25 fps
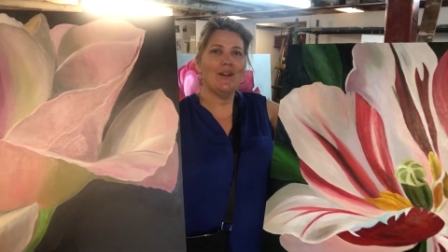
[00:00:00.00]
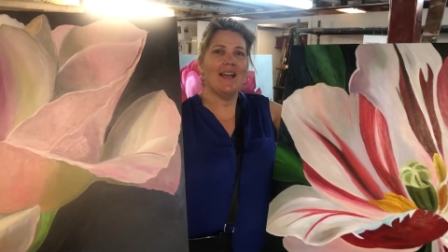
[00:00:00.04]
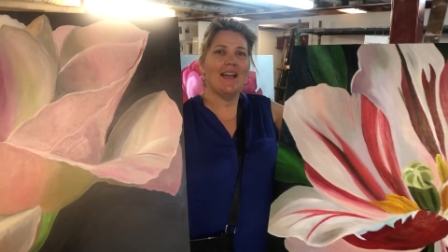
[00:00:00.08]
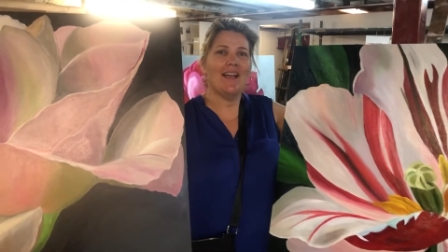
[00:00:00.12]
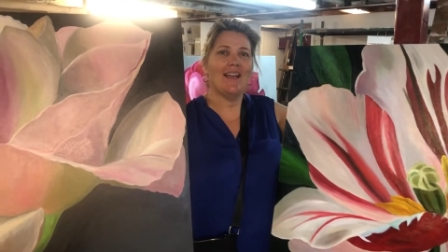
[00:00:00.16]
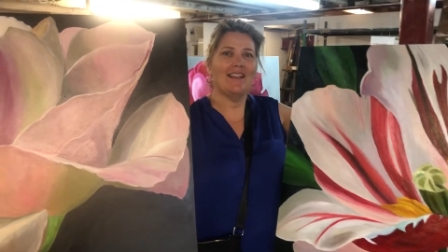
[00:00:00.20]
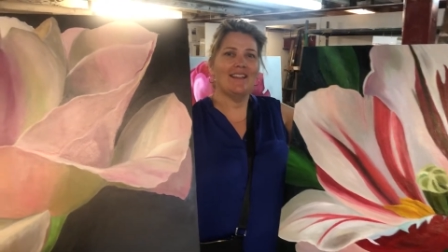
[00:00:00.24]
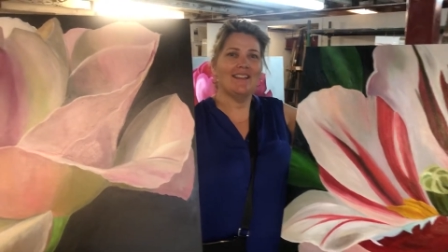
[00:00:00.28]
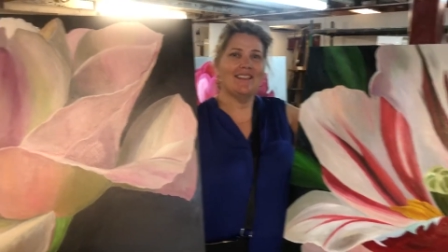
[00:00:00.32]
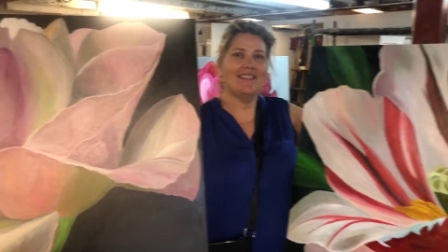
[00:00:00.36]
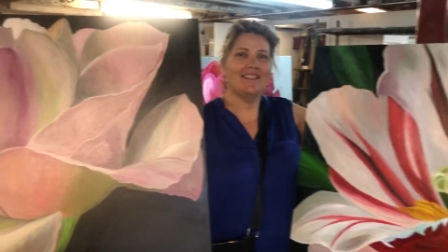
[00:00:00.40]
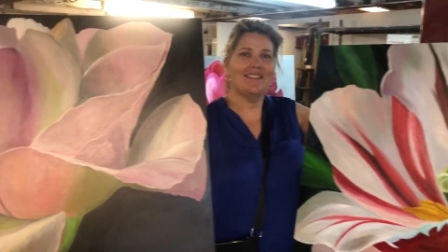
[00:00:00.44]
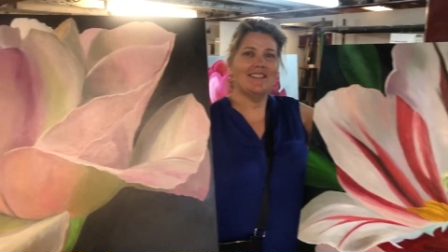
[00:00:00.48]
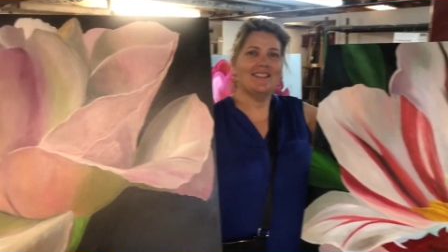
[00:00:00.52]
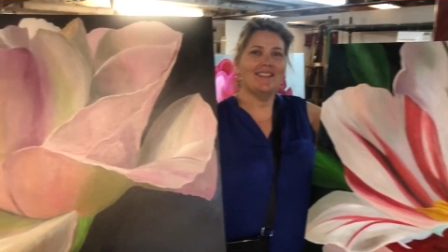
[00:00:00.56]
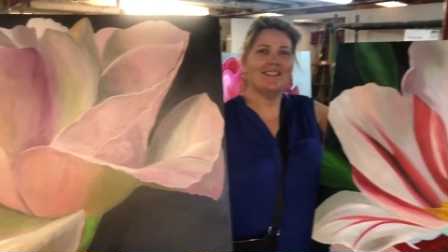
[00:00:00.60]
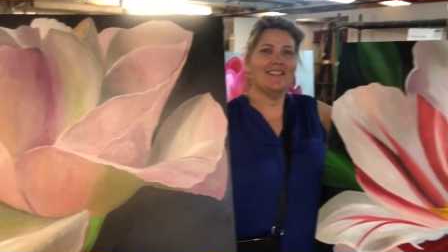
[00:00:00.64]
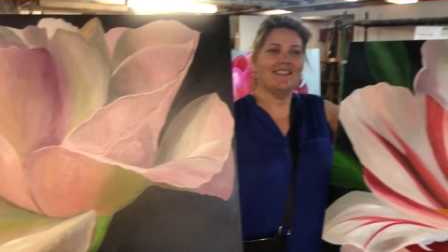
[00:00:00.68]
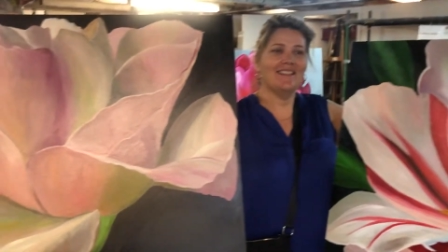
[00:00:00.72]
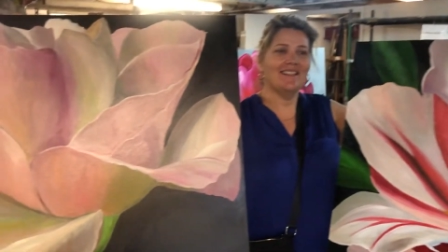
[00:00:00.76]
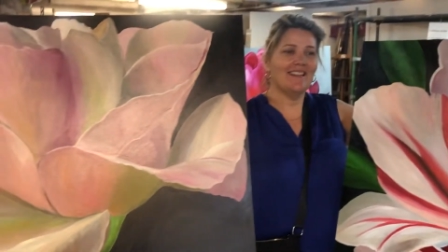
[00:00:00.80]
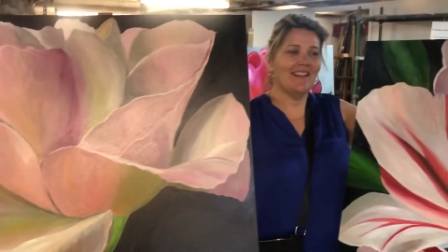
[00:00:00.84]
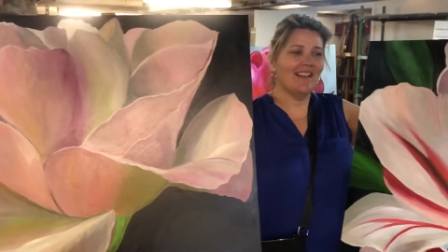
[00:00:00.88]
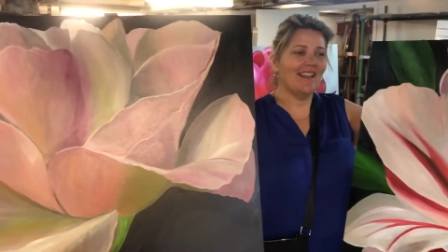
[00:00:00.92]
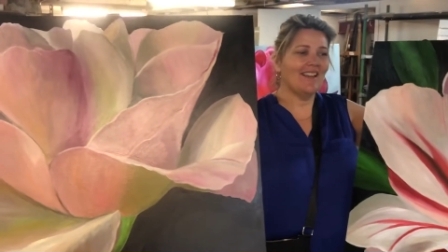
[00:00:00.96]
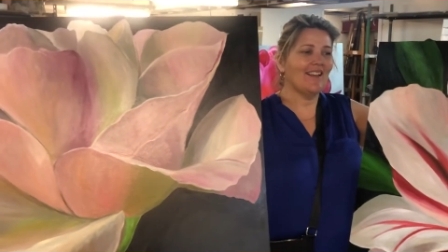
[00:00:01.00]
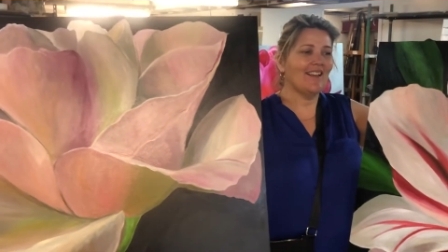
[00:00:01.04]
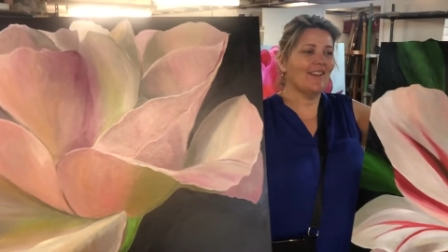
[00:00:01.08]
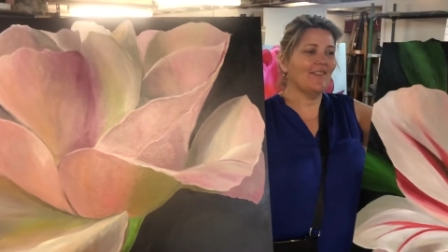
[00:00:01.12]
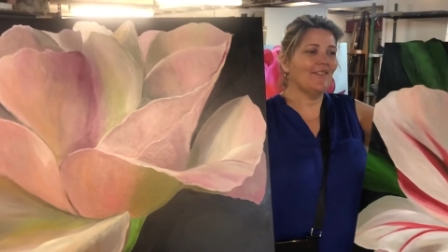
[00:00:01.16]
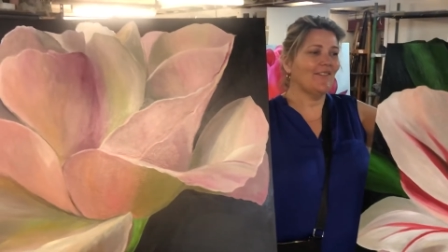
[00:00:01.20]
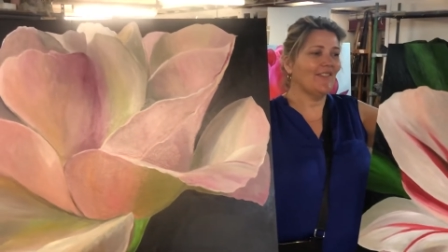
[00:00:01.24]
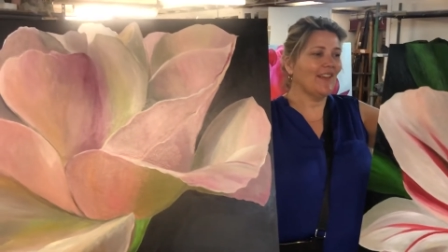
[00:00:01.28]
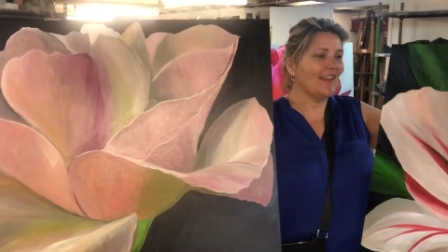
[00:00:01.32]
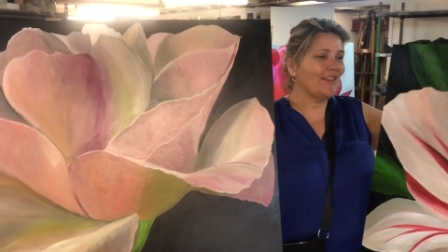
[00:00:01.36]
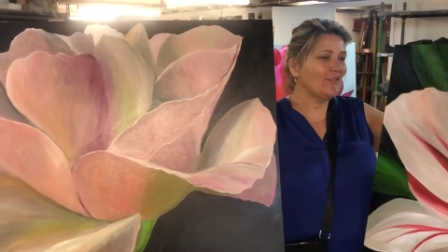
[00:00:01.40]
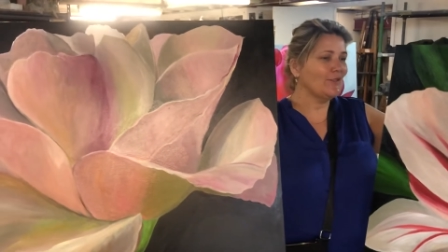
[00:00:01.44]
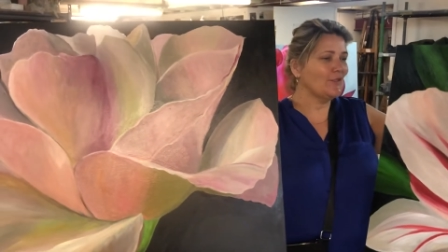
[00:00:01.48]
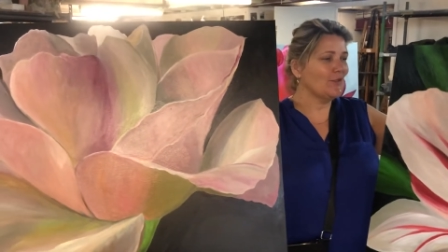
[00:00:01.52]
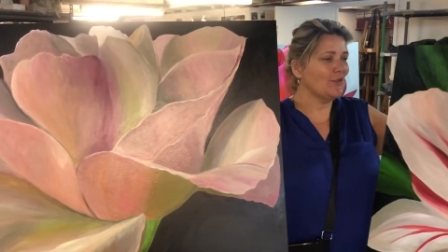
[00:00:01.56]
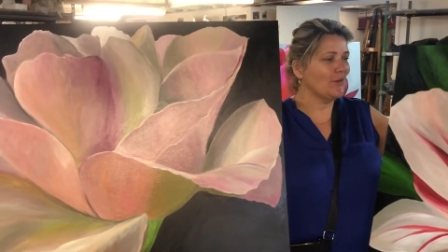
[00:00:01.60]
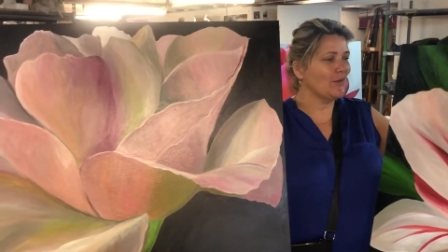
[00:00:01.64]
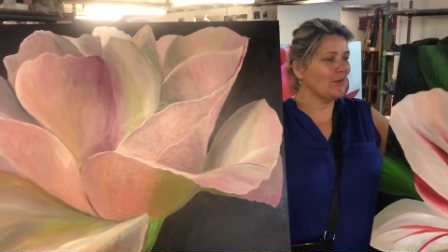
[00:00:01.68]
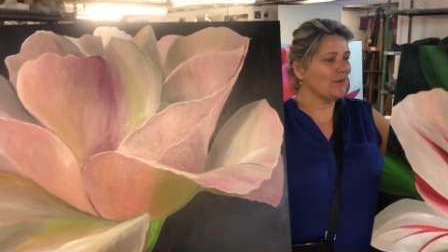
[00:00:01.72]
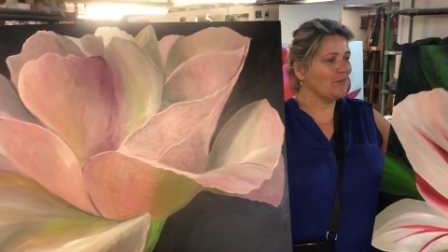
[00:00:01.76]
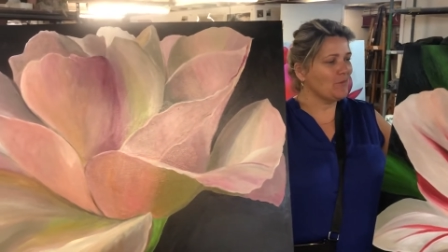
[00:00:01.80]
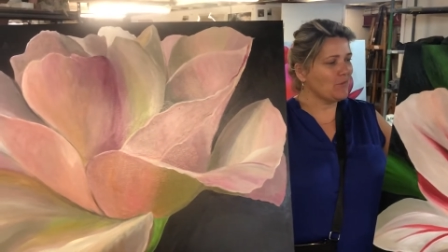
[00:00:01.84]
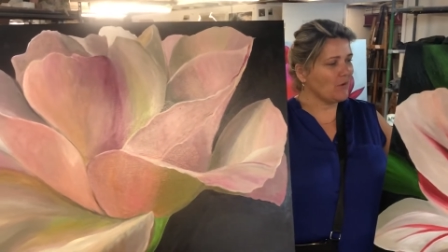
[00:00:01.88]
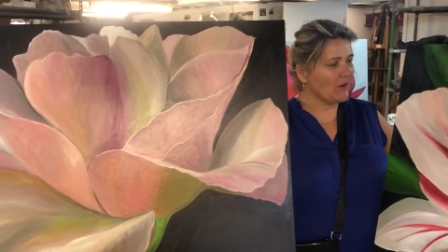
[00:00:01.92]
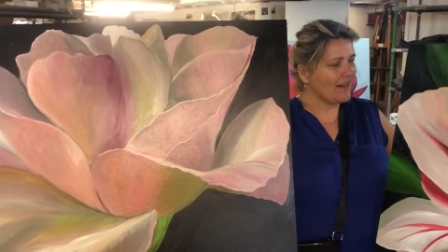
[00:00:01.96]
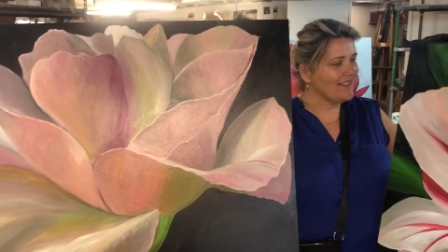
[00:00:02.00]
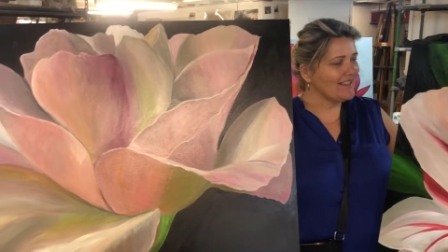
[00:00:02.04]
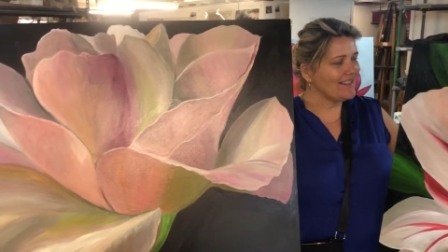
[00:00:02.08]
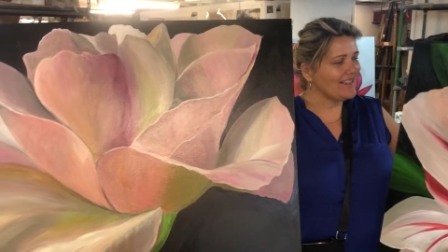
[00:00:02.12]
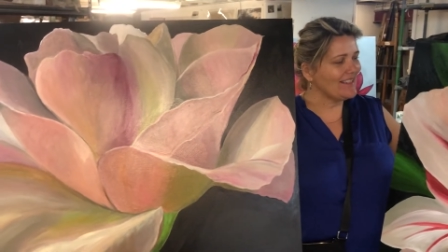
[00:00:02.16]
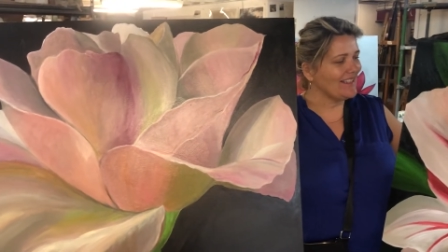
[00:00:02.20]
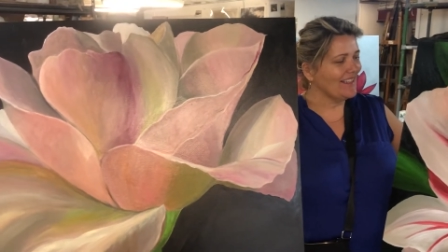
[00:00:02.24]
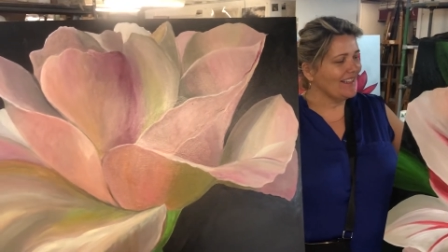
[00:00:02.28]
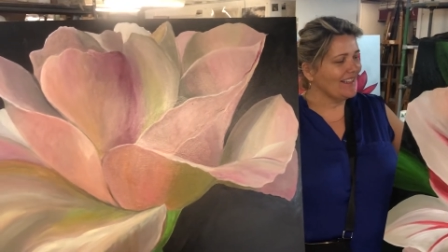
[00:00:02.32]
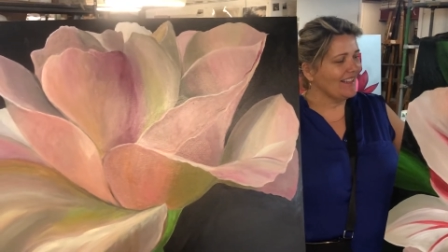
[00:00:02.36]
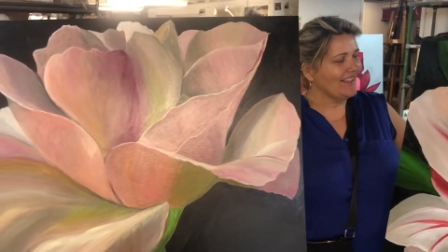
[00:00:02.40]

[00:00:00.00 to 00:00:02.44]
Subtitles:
and it didn't fail to impress.